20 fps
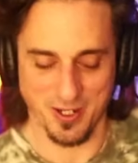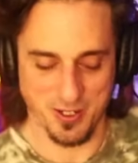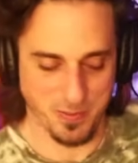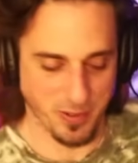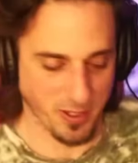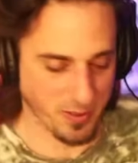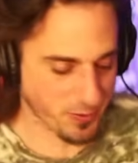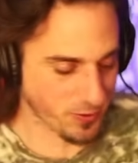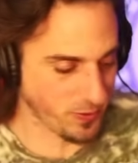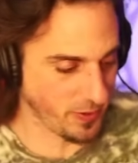
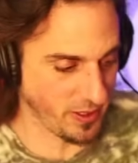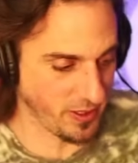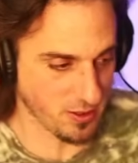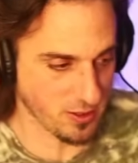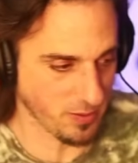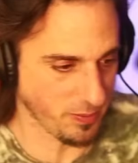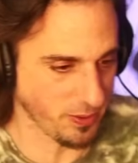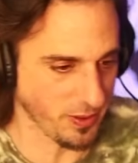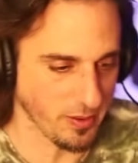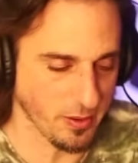Pope splainers are
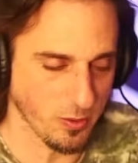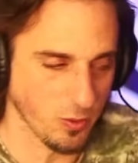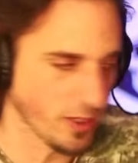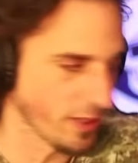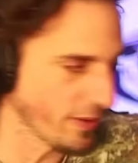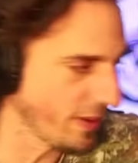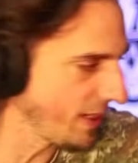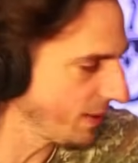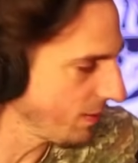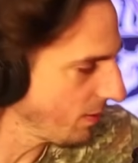probably, what are
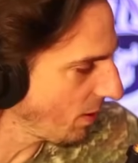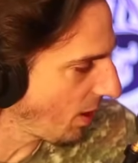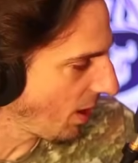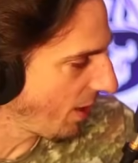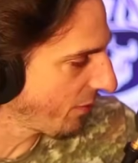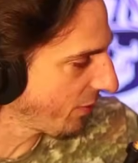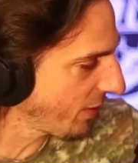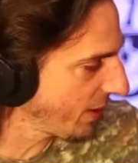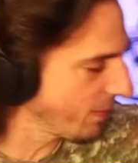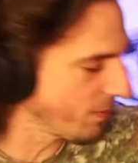they,
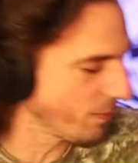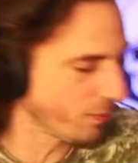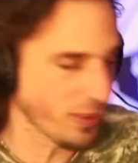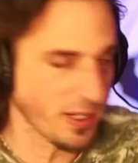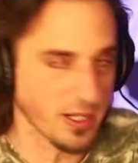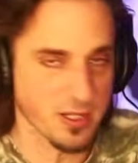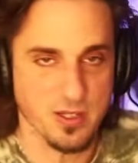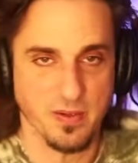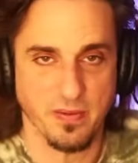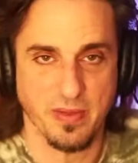offering
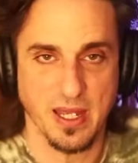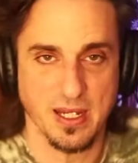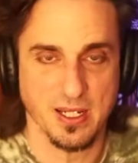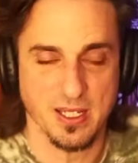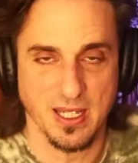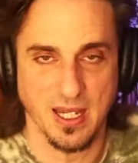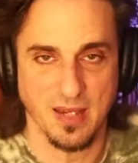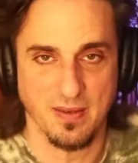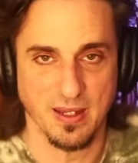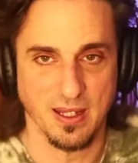prayers of
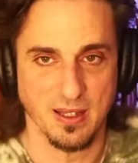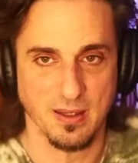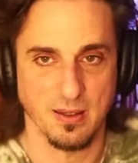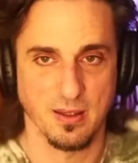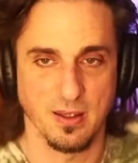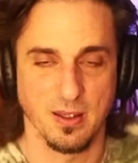thanksgiving